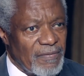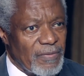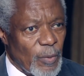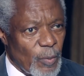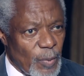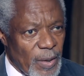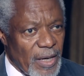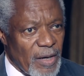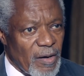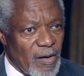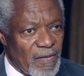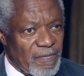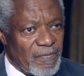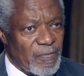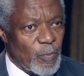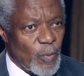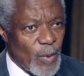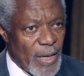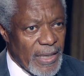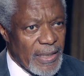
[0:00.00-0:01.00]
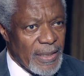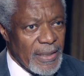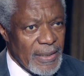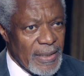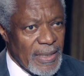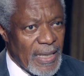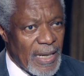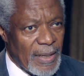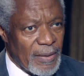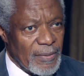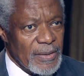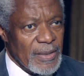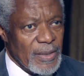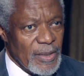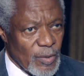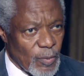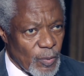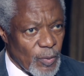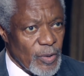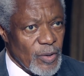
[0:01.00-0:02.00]
a way of working out.
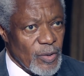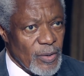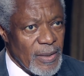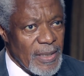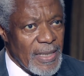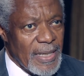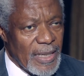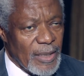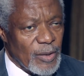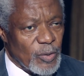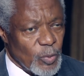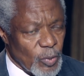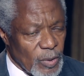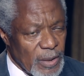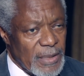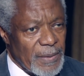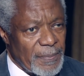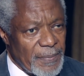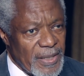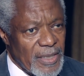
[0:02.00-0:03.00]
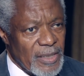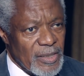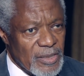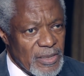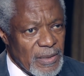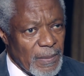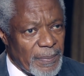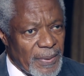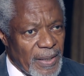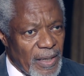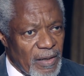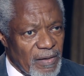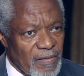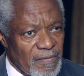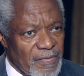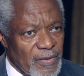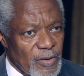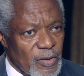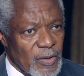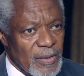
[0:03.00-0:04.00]
It will diminish the power
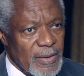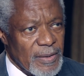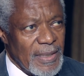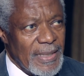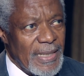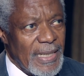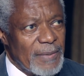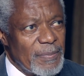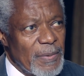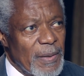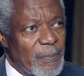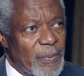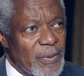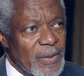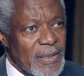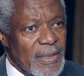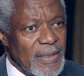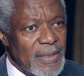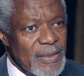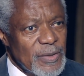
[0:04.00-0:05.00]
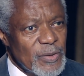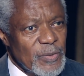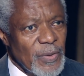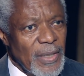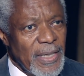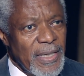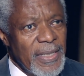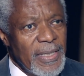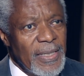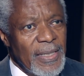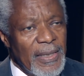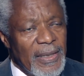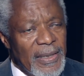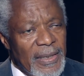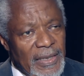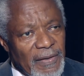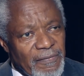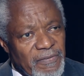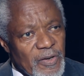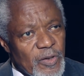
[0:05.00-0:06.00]
of veto. Let me put it this way:
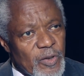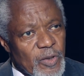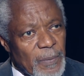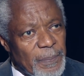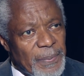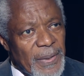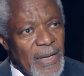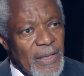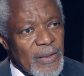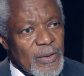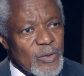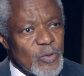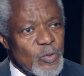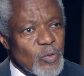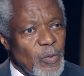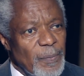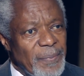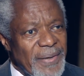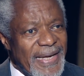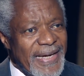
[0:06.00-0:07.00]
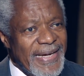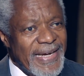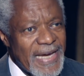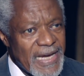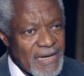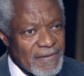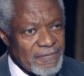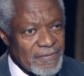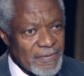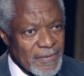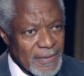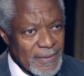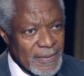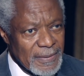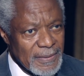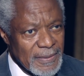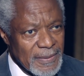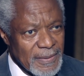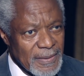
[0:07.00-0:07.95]
the veto powers will be careful